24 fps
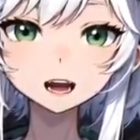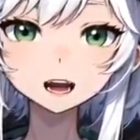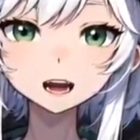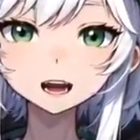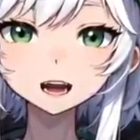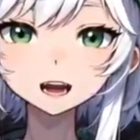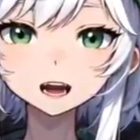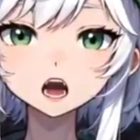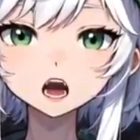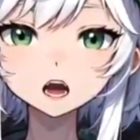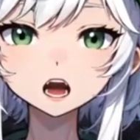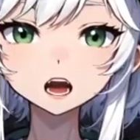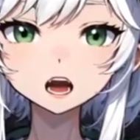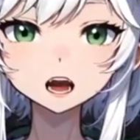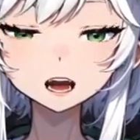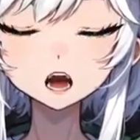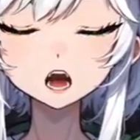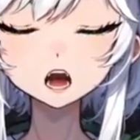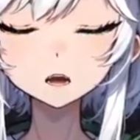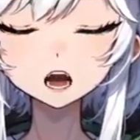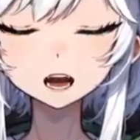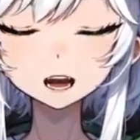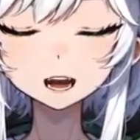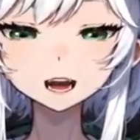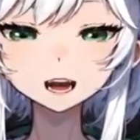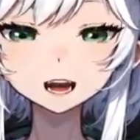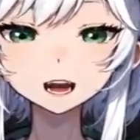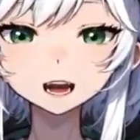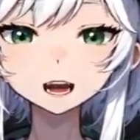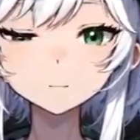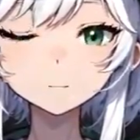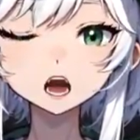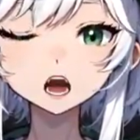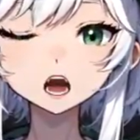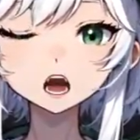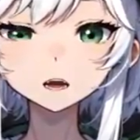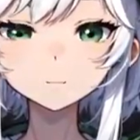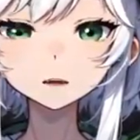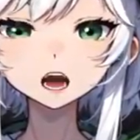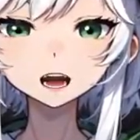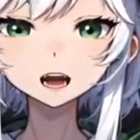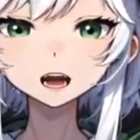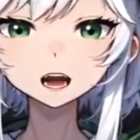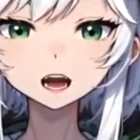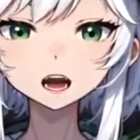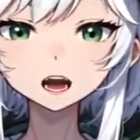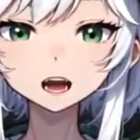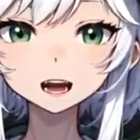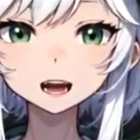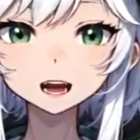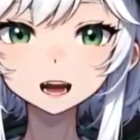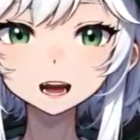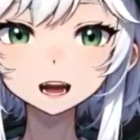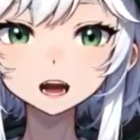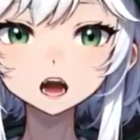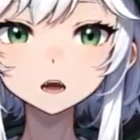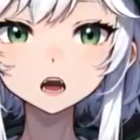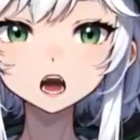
how you're going to upgrade your hideout,